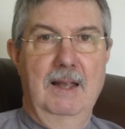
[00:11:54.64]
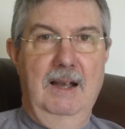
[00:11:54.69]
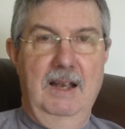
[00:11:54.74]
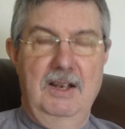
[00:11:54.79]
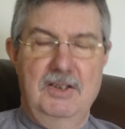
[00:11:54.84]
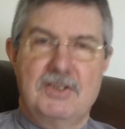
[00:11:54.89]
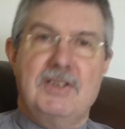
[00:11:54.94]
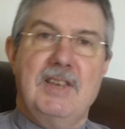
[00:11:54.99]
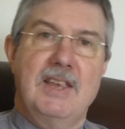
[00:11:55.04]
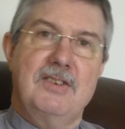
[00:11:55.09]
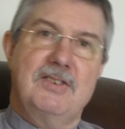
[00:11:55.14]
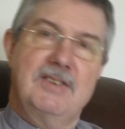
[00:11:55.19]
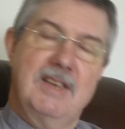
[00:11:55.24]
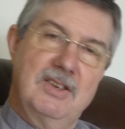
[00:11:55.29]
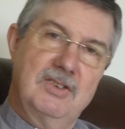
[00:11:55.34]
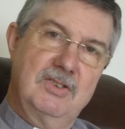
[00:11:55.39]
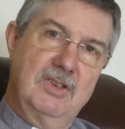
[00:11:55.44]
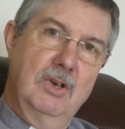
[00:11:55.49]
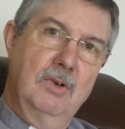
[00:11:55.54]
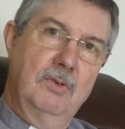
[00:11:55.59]
Let's test
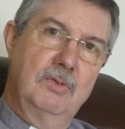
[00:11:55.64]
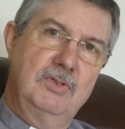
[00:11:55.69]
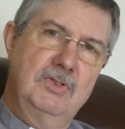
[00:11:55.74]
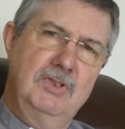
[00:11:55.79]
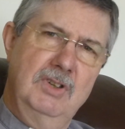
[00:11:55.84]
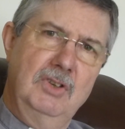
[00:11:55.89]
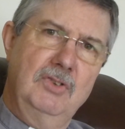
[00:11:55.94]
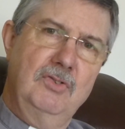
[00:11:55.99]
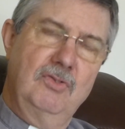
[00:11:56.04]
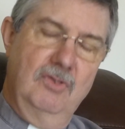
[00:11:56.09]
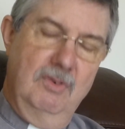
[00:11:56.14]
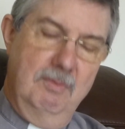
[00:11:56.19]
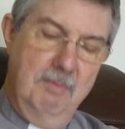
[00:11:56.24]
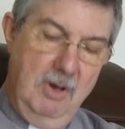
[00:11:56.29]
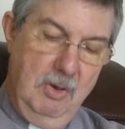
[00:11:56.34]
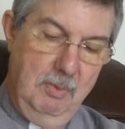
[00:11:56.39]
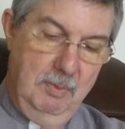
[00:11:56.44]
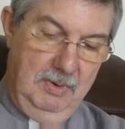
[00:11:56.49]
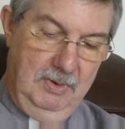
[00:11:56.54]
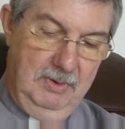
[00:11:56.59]
ourselves just for a
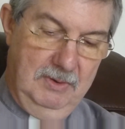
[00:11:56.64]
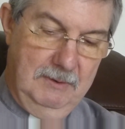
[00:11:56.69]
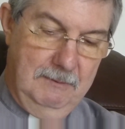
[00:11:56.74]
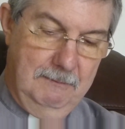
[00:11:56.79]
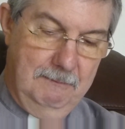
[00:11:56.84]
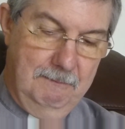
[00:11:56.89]
moment.